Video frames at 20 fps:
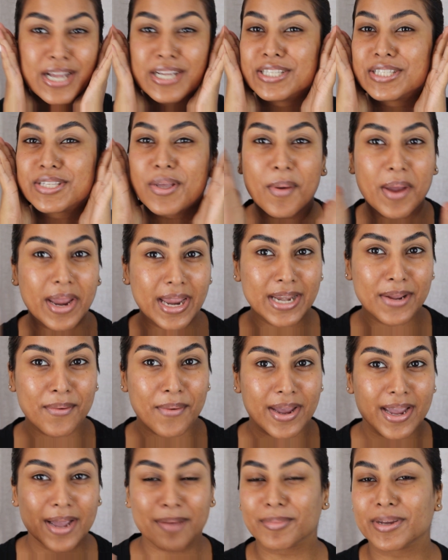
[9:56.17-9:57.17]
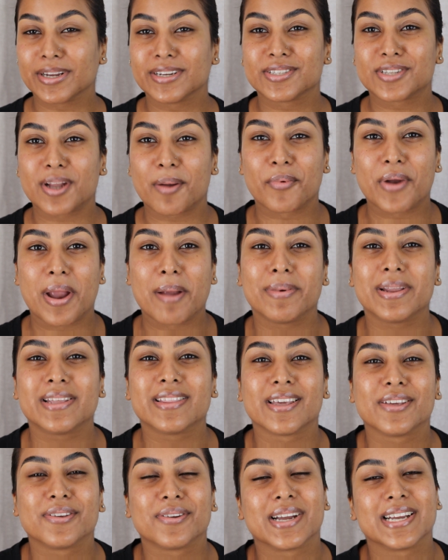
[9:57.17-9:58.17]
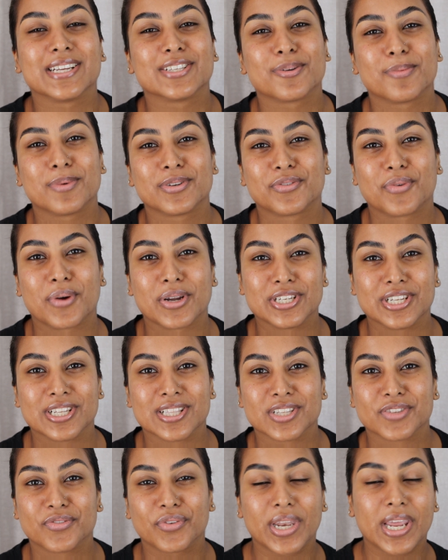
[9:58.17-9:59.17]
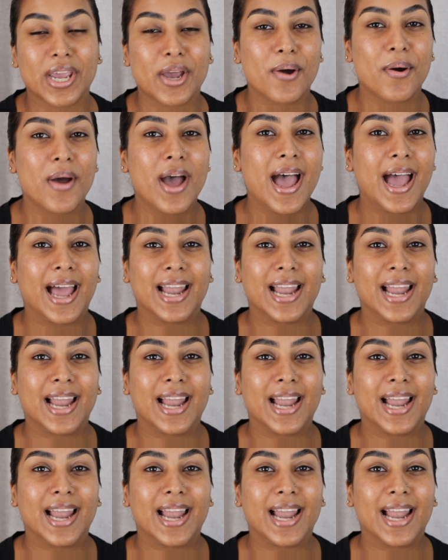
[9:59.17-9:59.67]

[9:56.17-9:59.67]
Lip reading: So anyway, I'm gonna stop rambling. Thank you guys so much for watching this video.